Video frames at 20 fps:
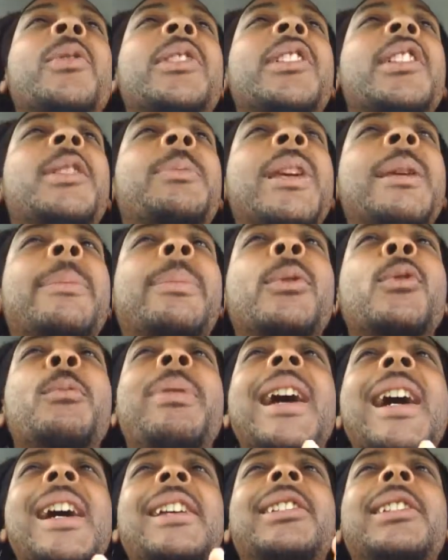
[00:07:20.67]
these people who
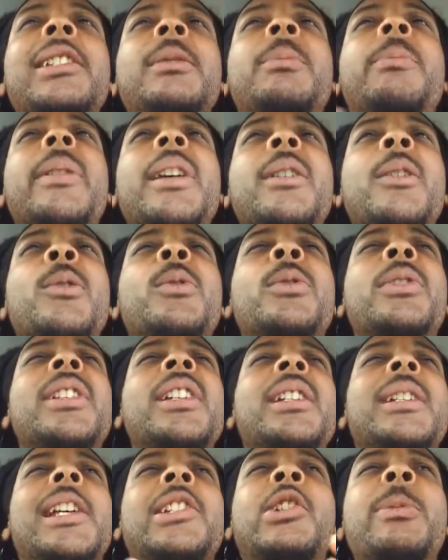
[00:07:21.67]
pass these bills,
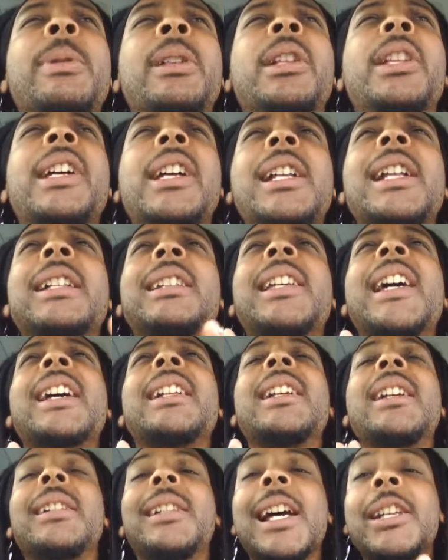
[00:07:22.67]
they should be looking at
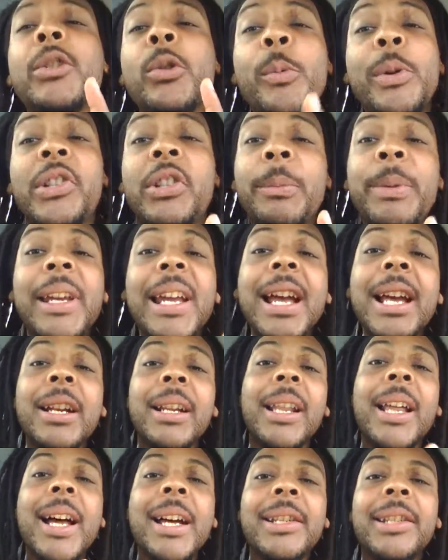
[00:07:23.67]
that. That's what we should be
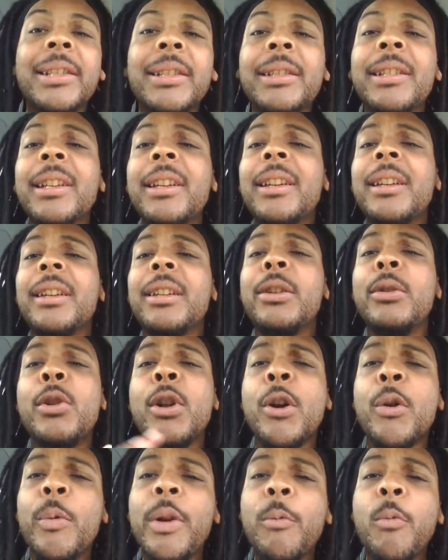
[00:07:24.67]
analyzing.
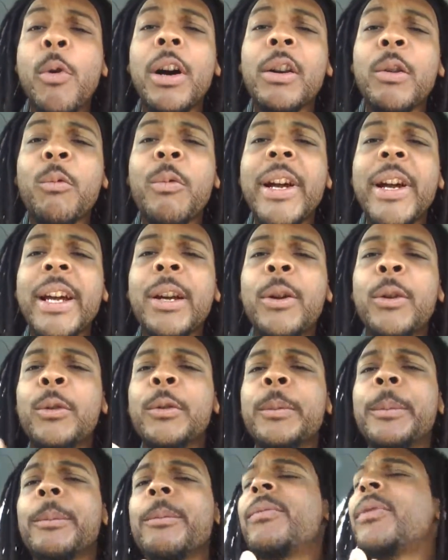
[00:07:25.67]
We walk
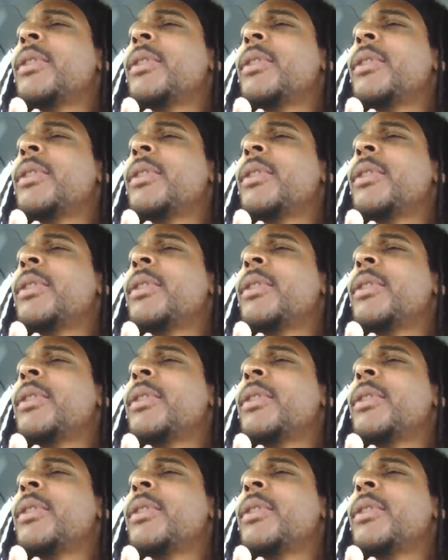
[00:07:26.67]
around,